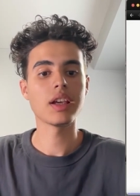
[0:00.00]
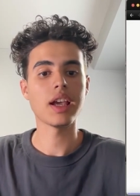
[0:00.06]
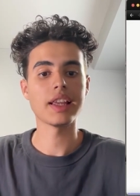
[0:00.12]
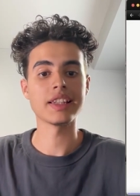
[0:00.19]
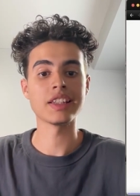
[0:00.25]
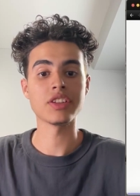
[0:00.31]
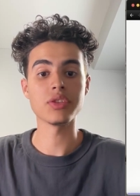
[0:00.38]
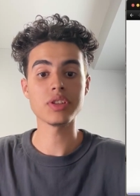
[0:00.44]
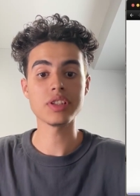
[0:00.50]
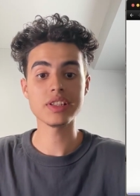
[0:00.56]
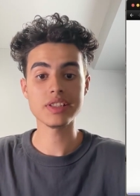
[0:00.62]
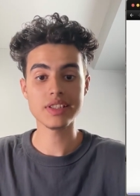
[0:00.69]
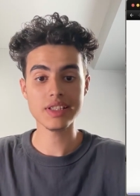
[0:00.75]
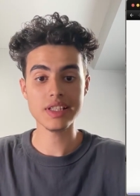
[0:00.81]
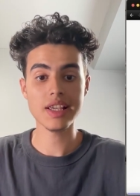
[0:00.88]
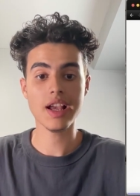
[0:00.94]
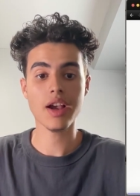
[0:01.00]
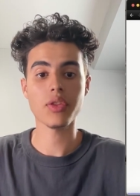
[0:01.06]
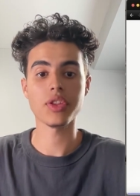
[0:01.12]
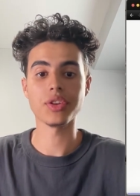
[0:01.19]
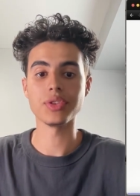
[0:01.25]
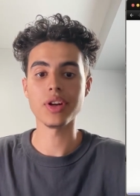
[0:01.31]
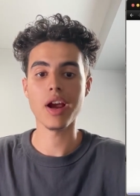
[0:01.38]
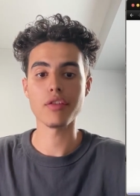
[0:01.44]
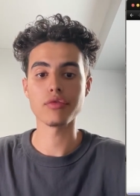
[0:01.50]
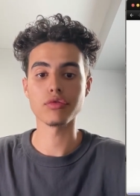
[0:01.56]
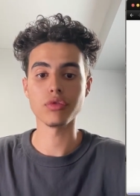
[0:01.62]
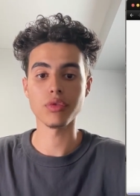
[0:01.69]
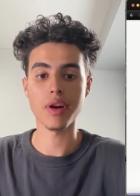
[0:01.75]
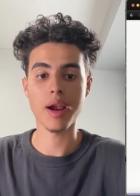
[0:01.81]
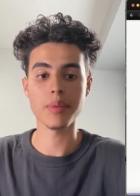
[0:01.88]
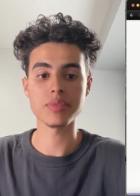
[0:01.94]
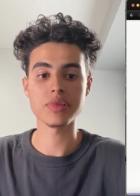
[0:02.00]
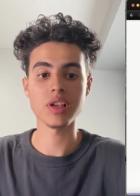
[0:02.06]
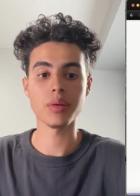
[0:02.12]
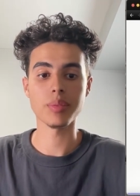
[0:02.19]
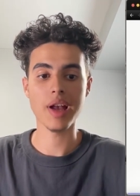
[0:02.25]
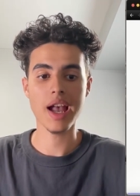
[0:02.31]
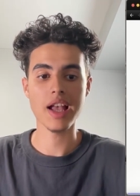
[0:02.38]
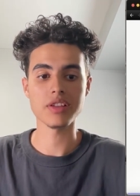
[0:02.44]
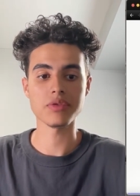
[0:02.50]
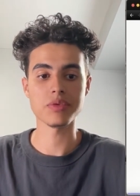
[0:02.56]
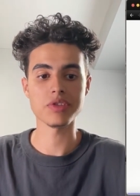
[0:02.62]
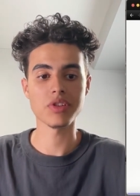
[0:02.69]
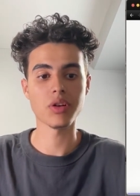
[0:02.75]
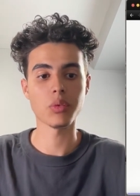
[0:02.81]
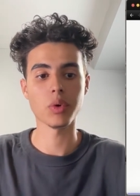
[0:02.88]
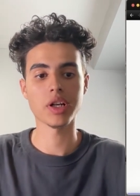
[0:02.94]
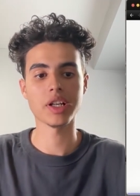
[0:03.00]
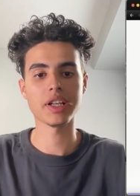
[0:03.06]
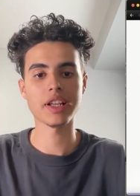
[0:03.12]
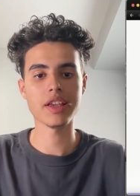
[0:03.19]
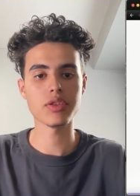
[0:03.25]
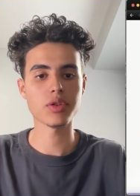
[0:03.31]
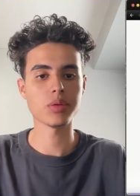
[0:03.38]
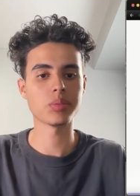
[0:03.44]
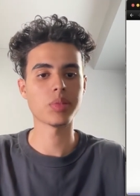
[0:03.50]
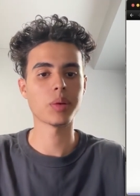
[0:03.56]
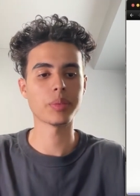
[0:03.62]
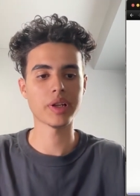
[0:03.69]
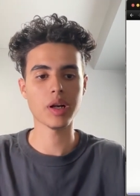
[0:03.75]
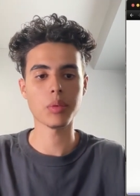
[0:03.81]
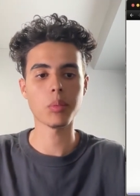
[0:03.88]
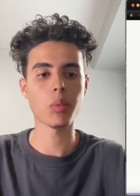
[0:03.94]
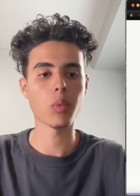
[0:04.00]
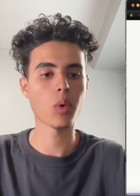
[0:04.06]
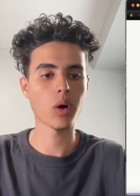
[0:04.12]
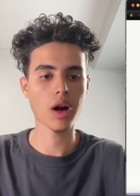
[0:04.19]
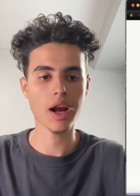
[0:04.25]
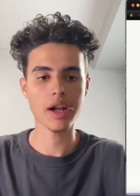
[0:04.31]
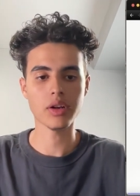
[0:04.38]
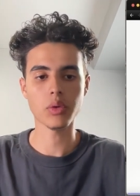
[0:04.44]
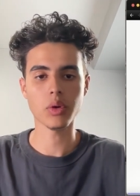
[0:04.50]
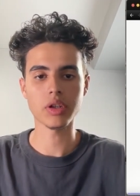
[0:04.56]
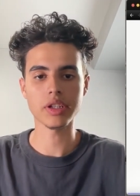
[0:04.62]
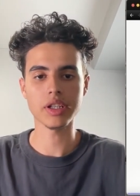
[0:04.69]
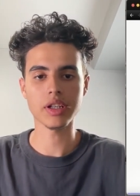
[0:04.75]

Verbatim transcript: And then you can see how the graph ramps up as we start working together and pumping out more high quality